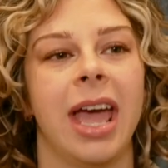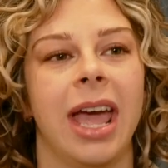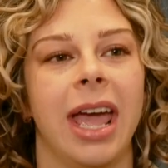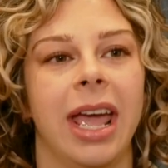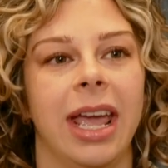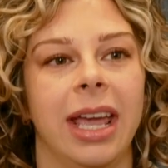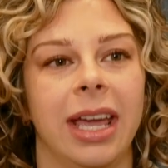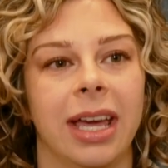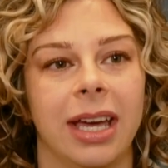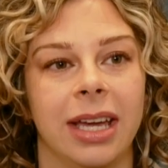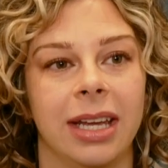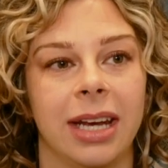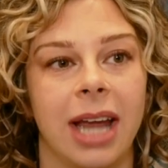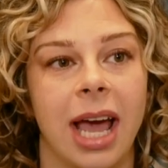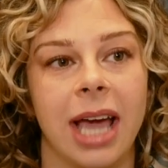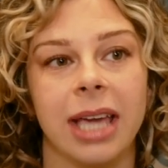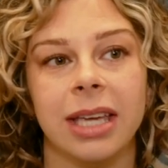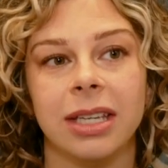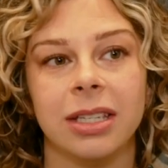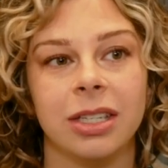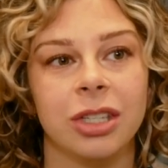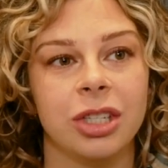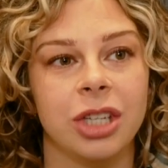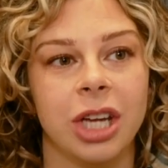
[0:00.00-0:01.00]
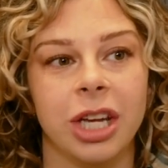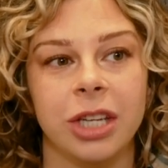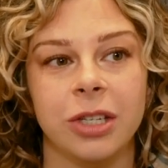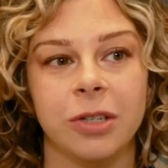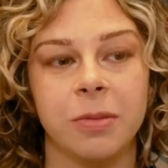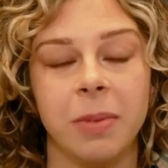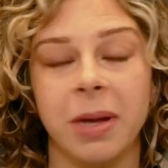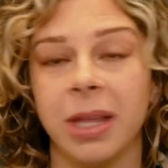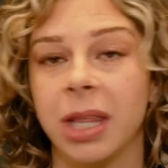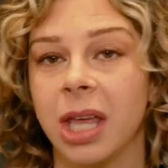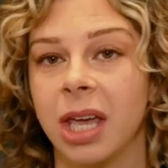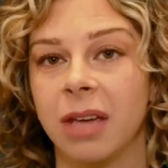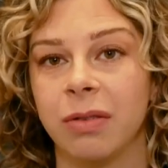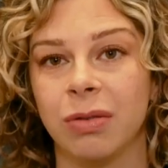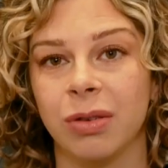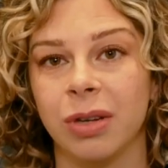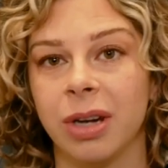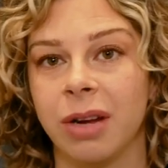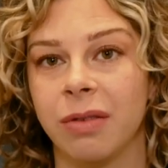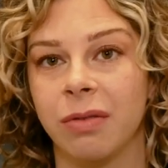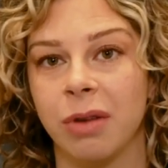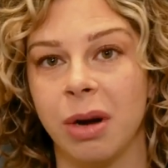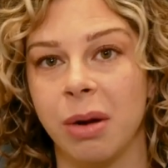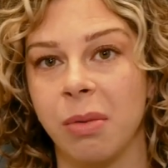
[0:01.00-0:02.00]
And I get to change my life
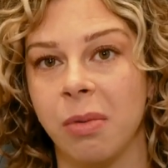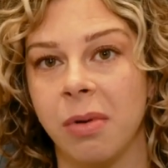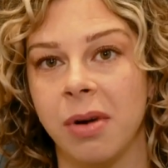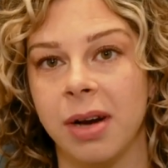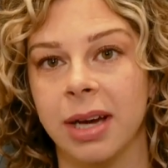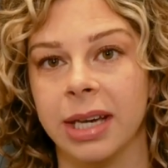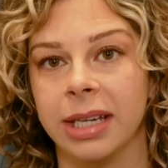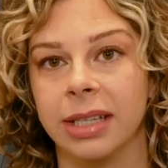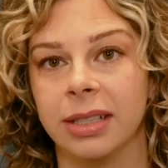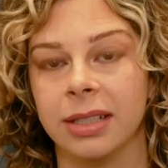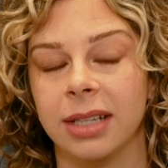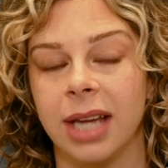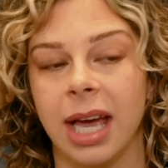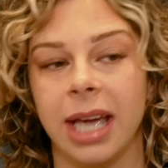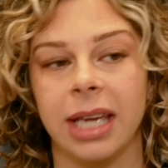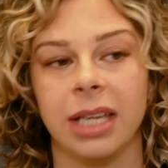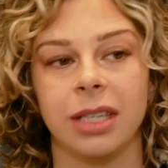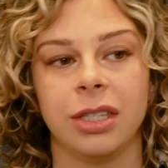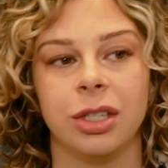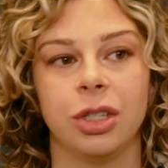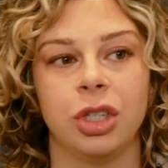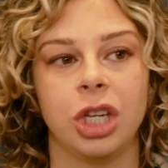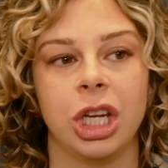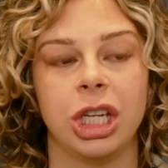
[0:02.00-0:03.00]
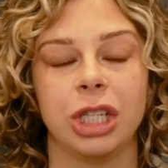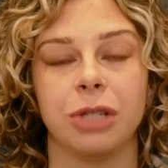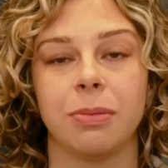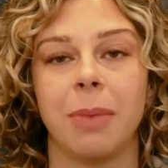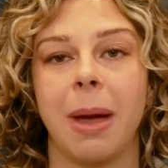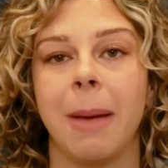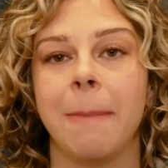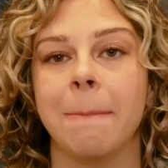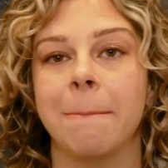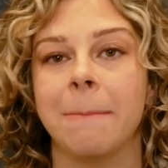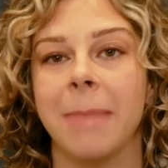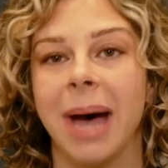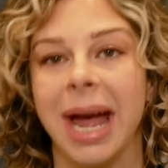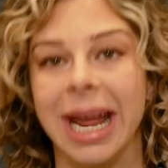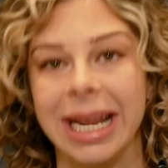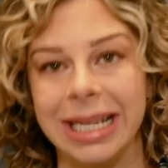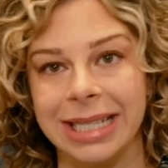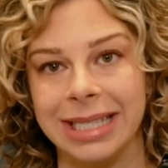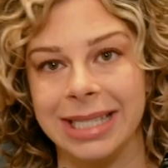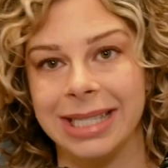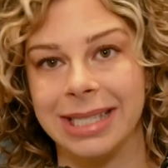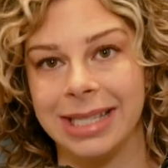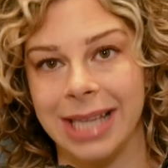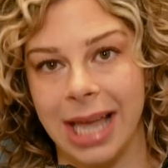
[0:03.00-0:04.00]
whenever I want. I get to change my
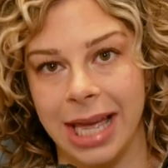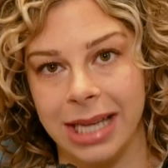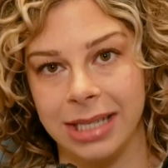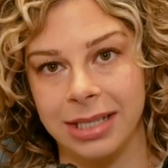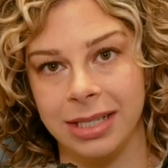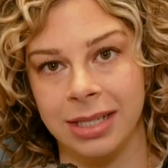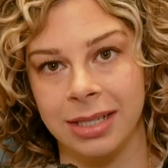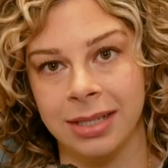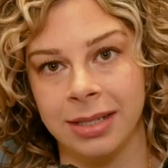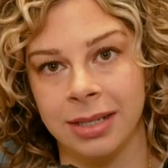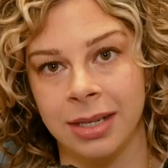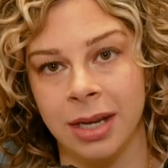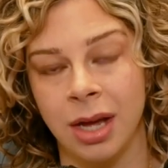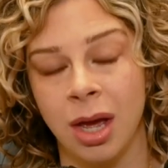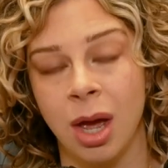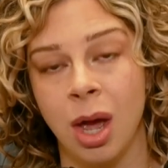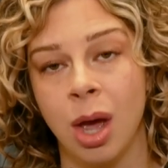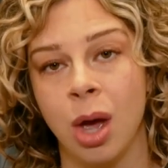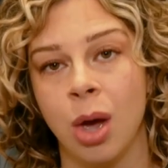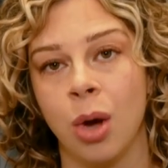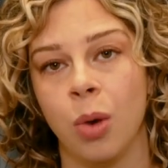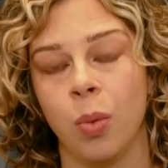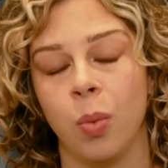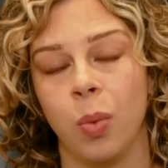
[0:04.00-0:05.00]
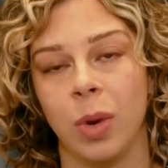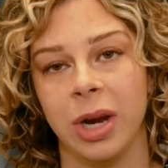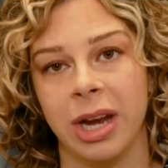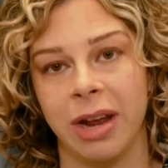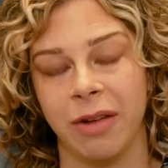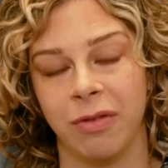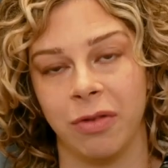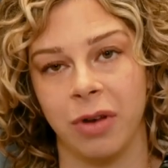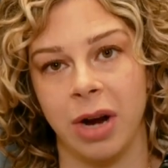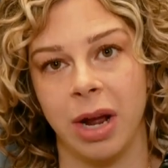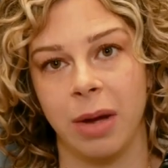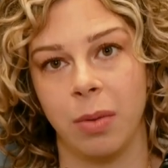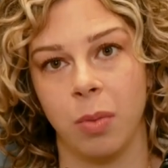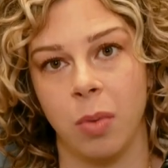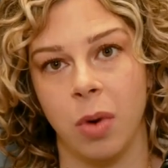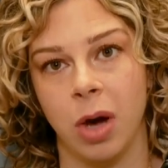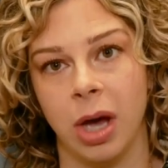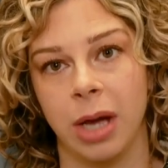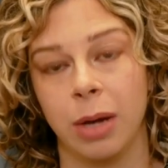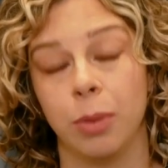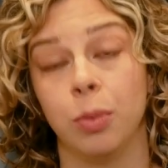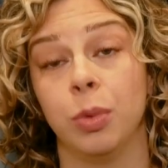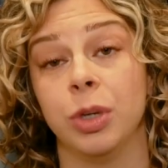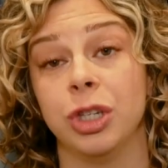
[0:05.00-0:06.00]
mindset whenever I
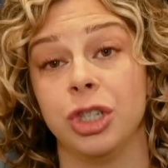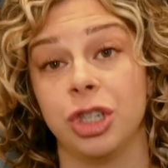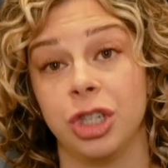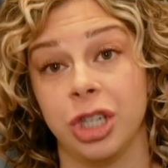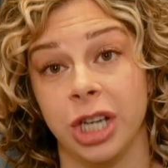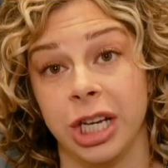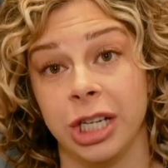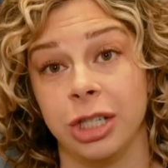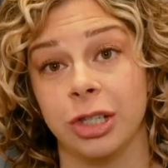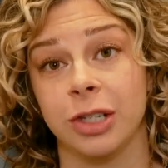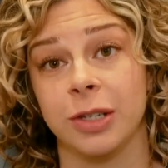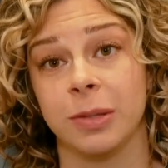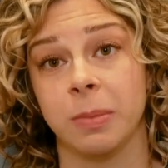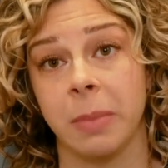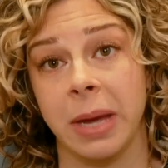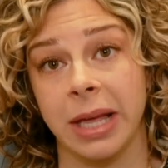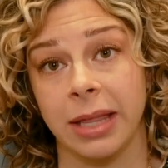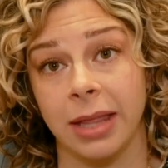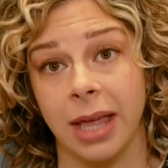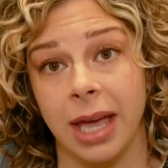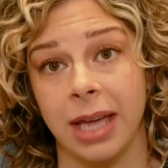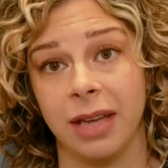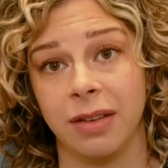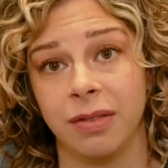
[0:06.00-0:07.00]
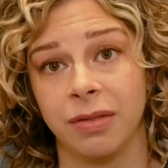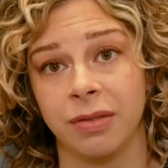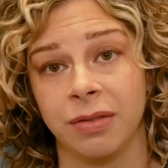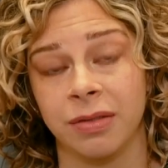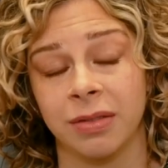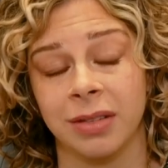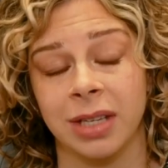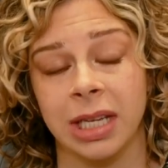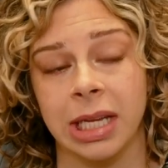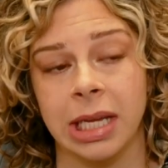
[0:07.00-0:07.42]
want, which changes my life.